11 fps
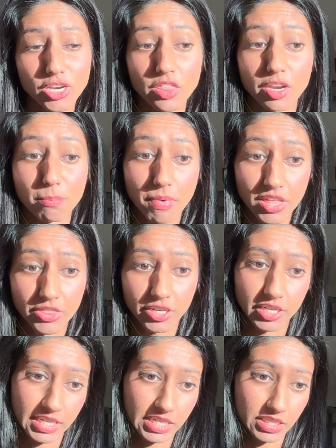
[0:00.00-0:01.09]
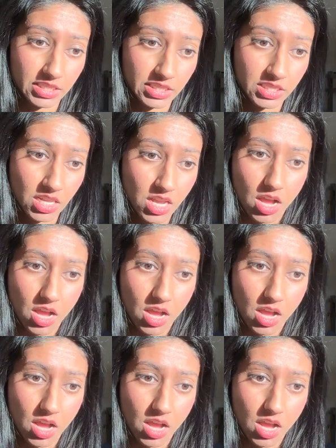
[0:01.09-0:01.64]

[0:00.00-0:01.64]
and their mother is